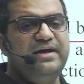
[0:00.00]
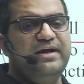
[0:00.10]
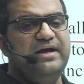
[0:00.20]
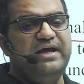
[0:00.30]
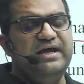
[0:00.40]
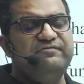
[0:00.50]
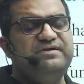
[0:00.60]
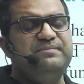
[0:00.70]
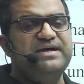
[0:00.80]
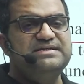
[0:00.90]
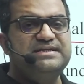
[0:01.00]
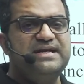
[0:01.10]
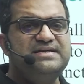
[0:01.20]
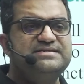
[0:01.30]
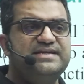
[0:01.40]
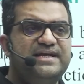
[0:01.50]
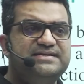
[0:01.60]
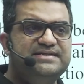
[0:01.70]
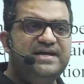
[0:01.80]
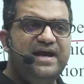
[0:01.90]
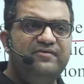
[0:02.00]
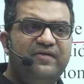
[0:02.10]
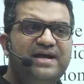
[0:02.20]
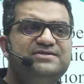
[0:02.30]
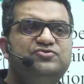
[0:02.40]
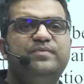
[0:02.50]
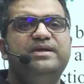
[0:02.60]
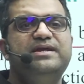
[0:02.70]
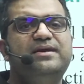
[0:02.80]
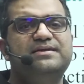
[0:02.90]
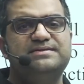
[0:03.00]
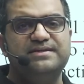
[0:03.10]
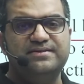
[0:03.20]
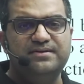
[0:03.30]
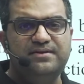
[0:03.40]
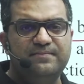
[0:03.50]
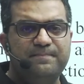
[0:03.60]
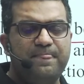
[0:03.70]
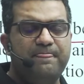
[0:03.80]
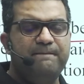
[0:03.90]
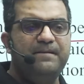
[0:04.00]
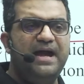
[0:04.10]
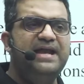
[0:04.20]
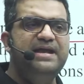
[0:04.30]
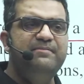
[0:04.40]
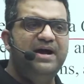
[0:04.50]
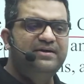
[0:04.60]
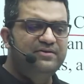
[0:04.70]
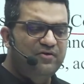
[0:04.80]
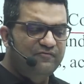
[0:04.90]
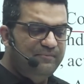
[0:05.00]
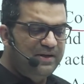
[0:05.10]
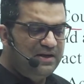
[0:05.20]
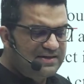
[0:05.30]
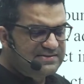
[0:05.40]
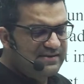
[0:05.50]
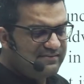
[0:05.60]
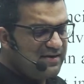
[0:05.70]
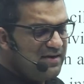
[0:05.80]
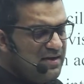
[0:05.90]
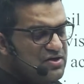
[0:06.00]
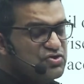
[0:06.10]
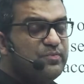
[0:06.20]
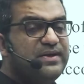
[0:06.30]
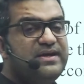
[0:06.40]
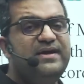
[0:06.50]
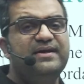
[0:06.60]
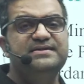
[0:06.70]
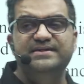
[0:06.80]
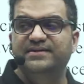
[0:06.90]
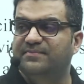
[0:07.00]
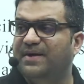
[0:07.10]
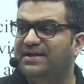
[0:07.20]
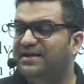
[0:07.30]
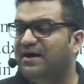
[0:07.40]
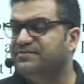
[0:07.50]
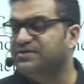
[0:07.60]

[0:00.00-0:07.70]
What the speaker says: if the president sends the advice to be reconsidered, any matter of bill etc., to be reconsidered by the Council of